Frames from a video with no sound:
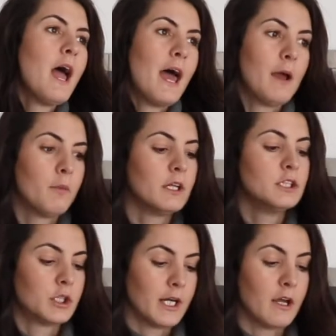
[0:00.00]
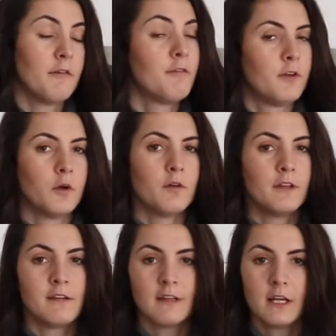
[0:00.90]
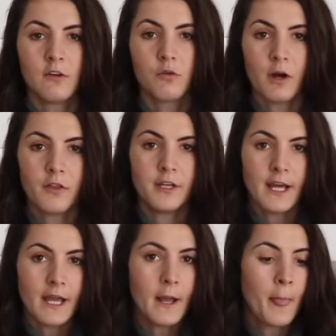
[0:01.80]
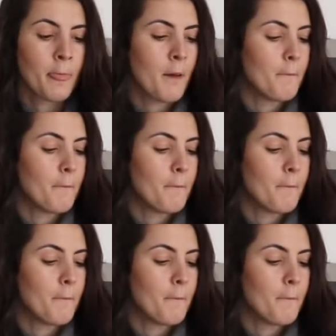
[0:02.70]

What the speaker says: and I will drink a few of these liters throughout the day,